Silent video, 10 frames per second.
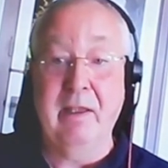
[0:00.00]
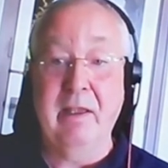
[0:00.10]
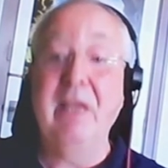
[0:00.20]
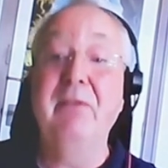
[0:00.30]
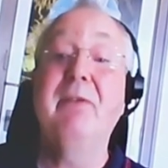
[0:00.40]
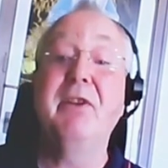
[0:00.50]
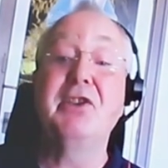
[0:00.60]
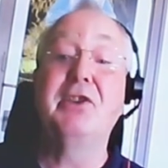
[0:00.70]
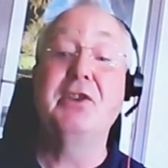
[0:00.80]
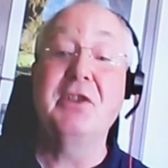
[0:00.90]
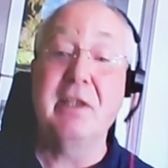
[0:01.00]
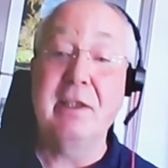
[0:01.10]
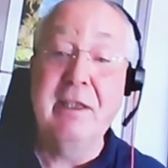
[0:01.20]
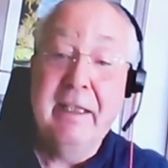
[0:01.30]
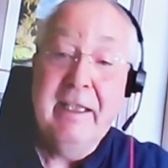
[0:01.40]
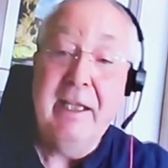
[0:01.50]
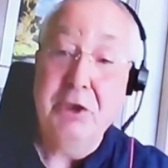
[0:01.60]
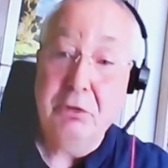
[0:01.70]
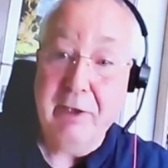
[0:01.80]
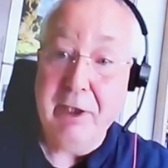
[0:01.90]
Even if it's just a
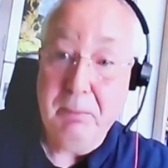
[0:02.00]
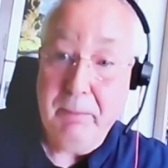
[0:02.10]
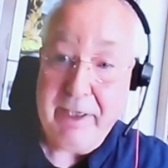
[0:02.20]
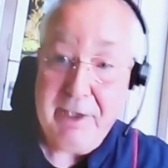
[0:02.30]
trial